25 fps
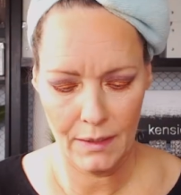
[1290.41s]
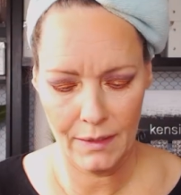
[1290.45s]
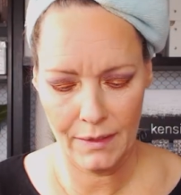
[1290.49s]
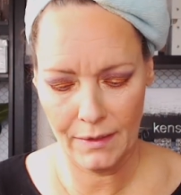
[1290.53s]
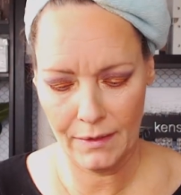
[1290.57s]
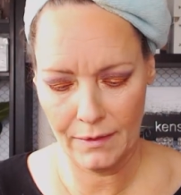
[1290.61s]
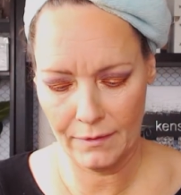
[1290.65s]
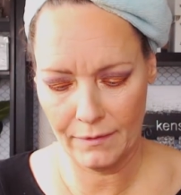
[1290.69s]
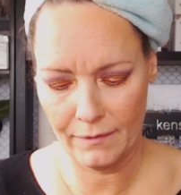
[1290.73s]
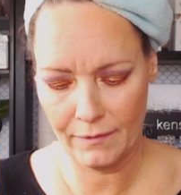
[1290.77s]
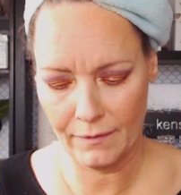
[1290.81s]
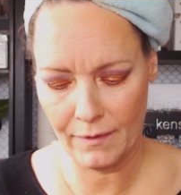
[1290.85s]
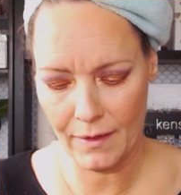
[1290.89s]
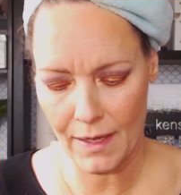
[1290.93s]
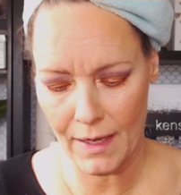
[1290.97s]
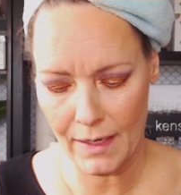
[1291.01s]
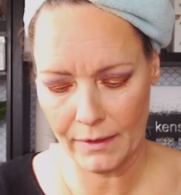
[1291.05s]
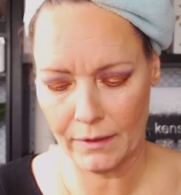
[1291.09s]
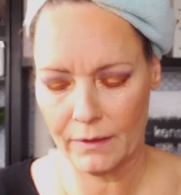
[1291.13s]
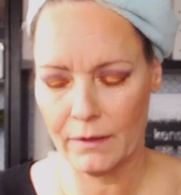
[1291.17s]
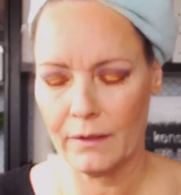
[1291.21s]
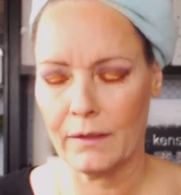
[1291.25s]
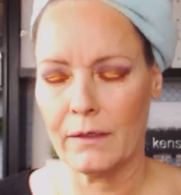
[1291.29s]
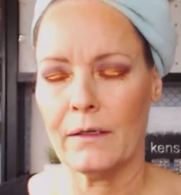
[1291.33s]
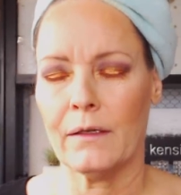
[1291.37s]
It is
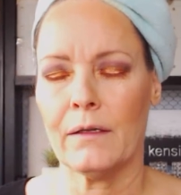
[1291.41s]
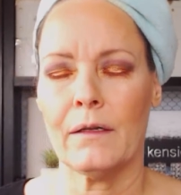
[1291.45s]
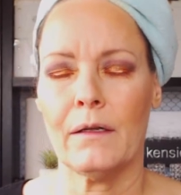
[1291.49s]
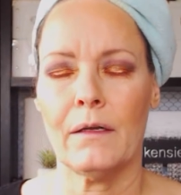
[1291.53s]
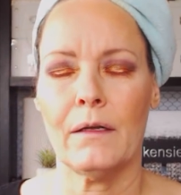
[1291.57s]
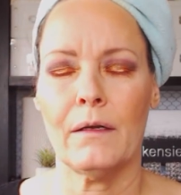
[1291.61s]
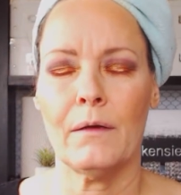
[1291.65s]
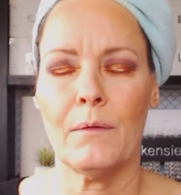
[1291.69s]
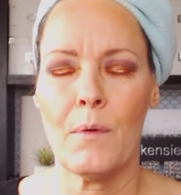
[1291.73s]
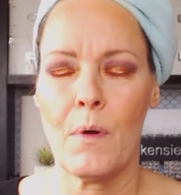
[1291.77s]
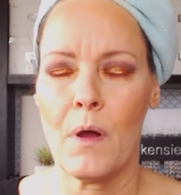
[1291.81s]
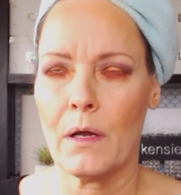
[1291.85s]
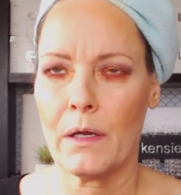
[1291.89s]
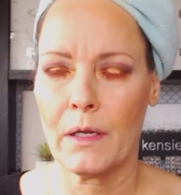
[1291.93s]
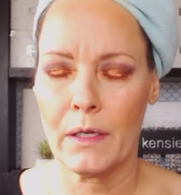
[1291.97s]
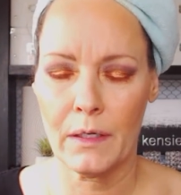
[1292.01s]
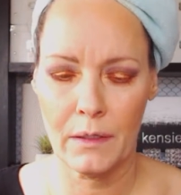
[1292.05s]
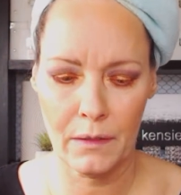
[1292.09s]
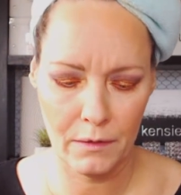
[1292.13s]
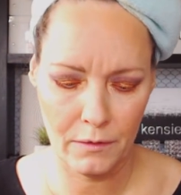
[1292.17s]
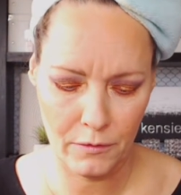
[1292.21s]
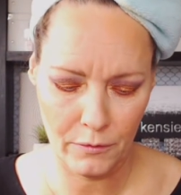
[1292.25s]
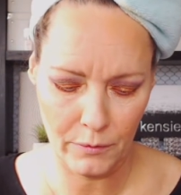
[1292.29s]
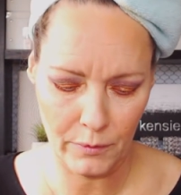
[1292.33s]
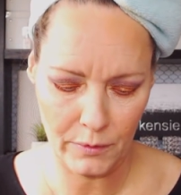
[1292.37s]
like
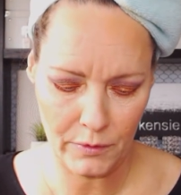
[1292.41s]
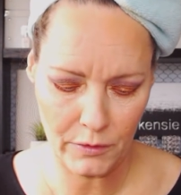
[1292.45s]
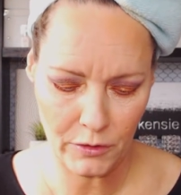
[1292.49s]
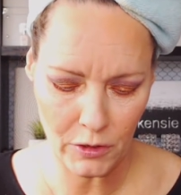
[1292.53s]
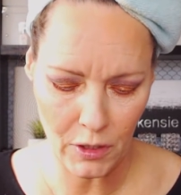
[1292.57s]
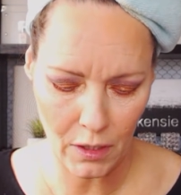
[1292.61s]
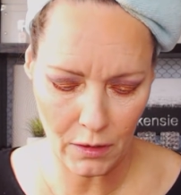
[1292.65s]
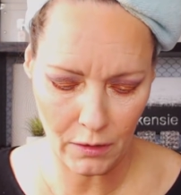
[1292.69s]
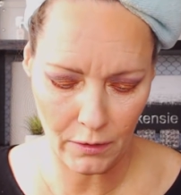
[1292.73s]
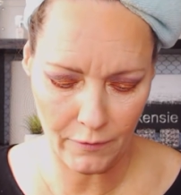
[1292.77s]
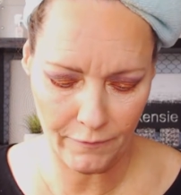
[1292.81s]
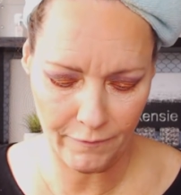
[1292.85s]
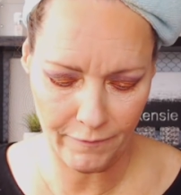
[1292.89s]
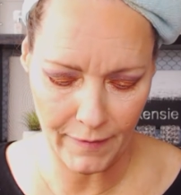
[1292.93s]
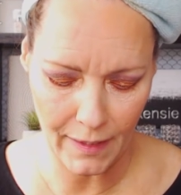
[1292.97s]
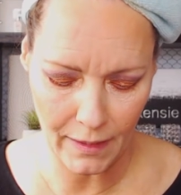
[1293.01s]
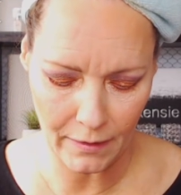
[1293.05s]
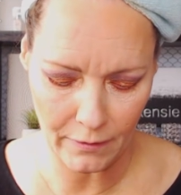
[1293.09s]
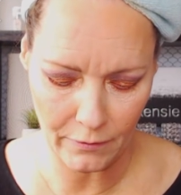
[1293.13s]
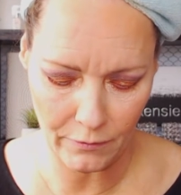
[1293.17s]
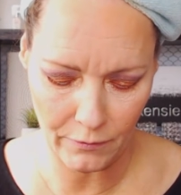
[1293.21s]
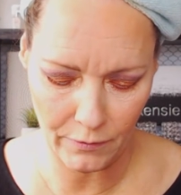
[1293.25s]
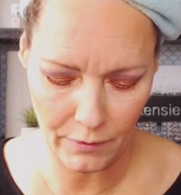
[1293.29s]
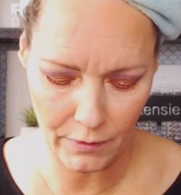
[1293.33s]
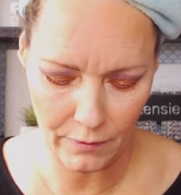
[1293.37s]
walking into a chocolate
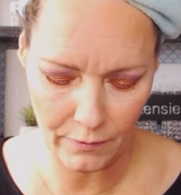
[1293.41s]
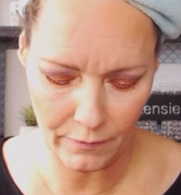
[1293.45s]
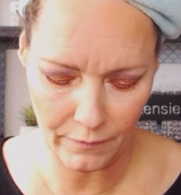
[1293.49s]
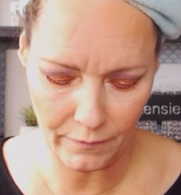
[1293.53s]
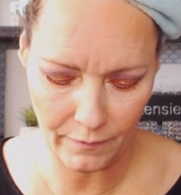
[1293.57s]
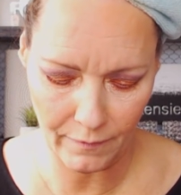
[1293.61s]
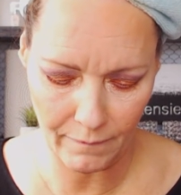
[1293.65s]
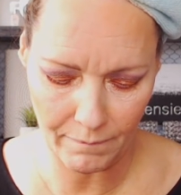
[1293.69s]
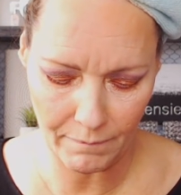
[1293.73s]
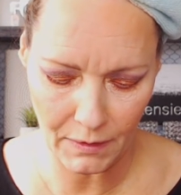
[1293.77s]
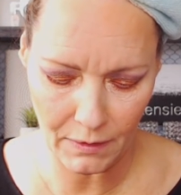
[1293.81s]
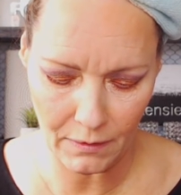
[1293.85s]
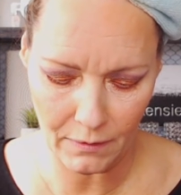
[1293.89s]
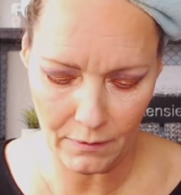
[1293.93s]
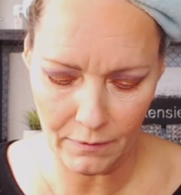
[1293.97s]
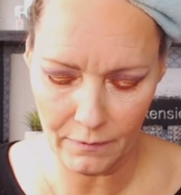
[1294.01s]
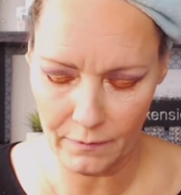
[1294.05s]
factory or something.